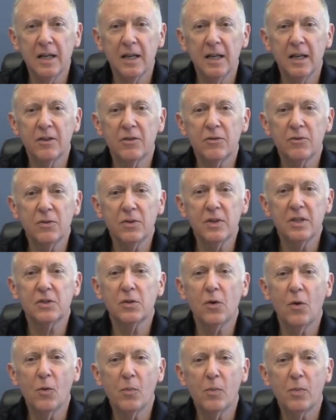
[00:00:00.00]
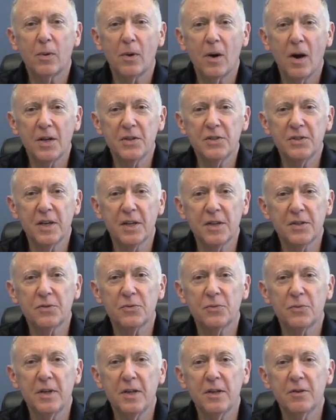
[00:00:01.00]
and through this whole
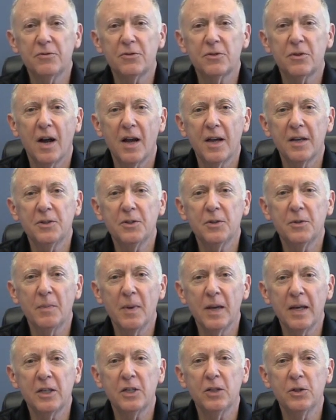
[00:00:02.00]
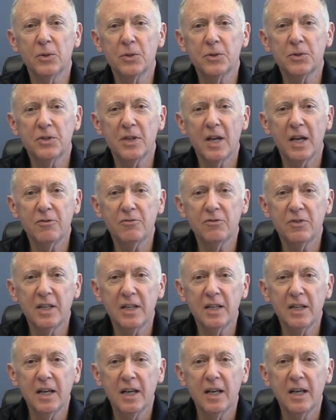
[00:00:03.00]
process, we have tried to make your
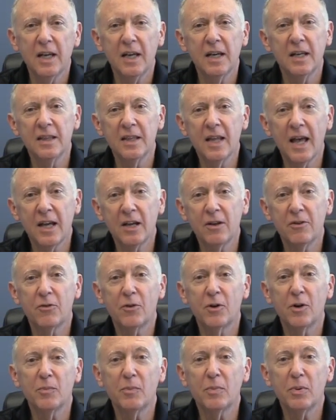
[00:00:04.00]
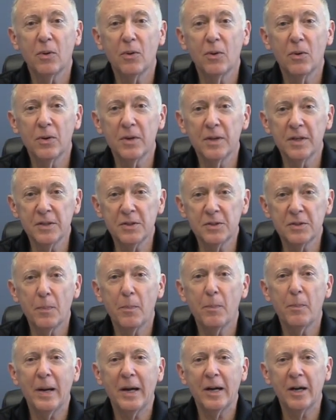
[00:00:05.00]
safety and that of our employees
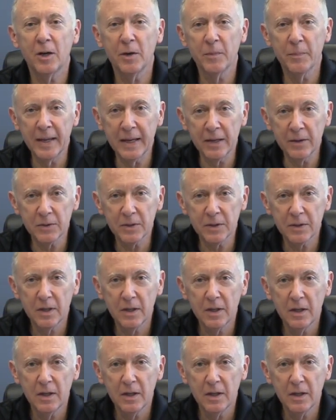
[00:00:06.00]
paramount.